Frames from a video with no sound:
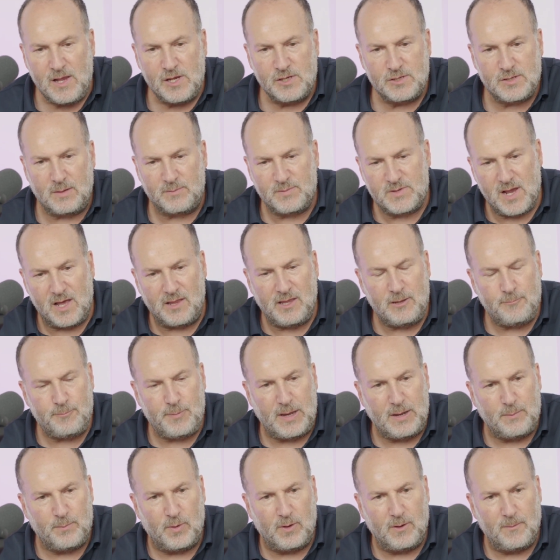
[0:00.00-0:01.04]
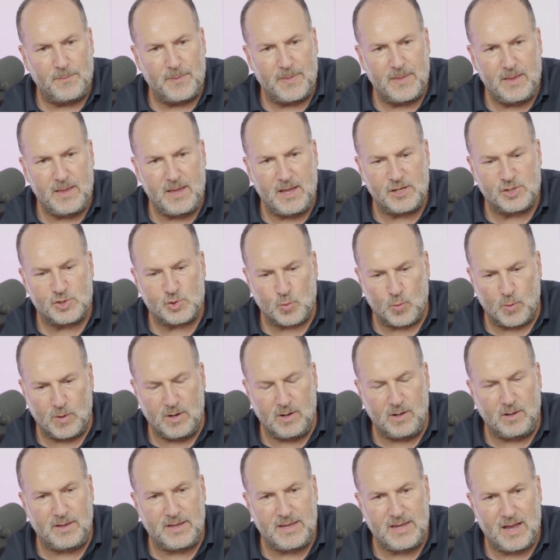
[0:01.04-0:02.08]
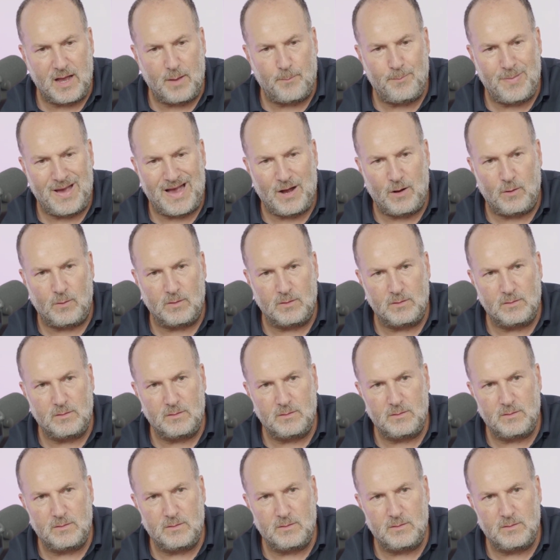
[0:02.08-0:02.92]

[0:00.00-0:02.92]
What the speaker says: So I'm telling people, it's really about